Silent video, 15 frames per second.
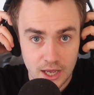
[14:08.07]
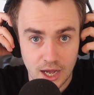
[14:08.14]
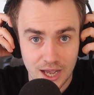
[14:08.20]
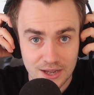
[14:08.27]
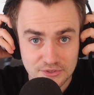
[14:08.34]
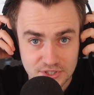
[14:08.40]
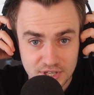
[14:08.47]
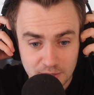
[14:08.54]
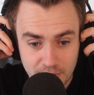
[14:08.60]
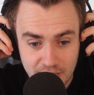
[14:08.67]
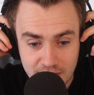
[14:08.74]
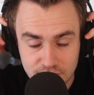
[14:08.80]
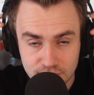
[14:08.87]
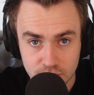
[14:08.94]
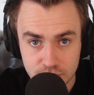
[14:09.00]
I have to take my
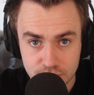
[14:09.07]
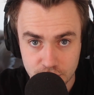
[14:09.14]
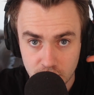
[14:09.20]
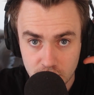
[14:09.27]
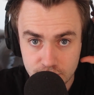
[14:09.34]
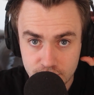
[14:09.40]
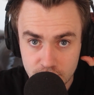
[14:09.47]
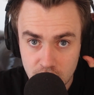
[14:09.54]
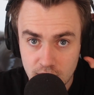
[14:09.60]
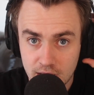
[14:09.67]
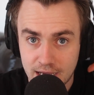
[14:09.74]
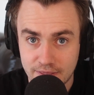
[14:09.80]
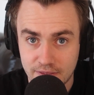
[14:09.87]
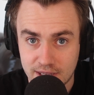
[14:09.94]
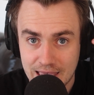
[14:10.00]
headphones off,
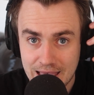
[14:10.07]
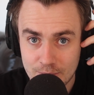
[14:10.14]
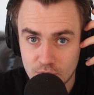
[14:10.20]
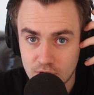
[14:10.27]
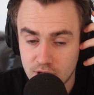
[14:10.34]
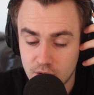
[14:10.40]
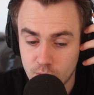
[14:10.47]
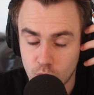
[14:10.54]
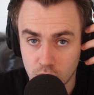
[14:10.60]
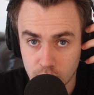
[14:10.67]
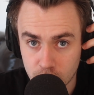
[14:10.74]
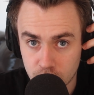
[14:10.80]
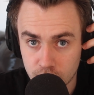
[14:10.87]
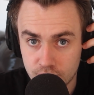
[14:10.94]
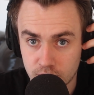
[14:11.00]
and the camera won't
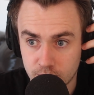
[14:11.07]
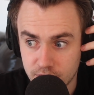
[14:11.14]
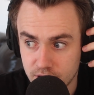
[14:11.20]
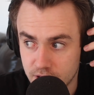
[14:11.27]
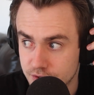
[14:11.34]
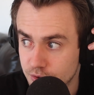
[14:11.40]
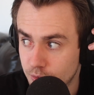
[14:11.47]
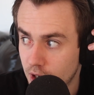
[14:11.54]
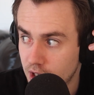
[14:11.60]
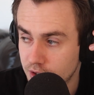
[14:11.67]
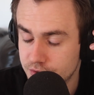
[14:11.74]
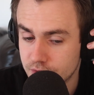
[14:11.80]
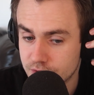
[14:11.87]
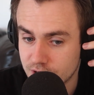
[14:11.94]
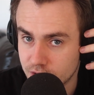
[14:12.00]
move from there. So what I'll
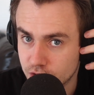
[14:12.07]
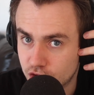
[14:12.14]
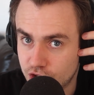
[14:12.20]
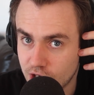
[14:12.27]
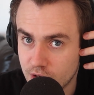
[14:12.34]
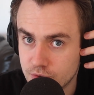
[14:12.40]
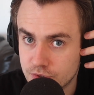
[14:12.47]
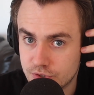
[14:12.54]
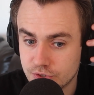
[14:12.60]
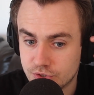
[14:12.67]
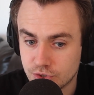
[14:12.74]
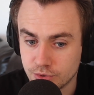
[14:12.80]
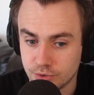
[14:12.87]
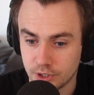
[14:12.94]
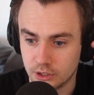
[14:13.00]
do is I'll shout the
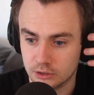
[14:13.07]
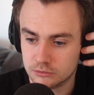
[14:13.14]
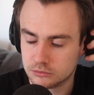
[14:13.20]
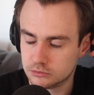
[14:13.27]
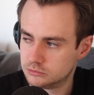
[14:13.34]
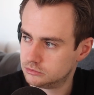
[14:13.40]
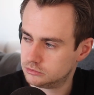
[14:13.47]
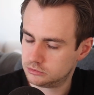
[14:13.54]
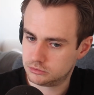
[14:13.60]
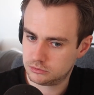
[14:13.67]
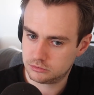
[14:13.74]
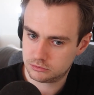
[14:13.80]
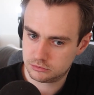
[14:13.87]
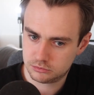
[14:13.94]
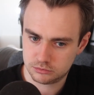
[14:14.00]
tour.
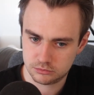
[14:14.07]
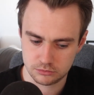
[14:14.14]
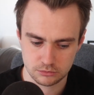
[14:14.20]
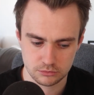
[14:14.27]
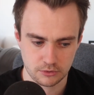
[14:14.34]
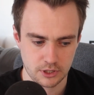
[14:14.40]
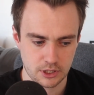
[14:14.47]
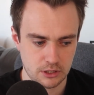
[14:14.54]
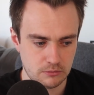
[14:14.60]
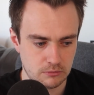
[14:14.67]
Okay?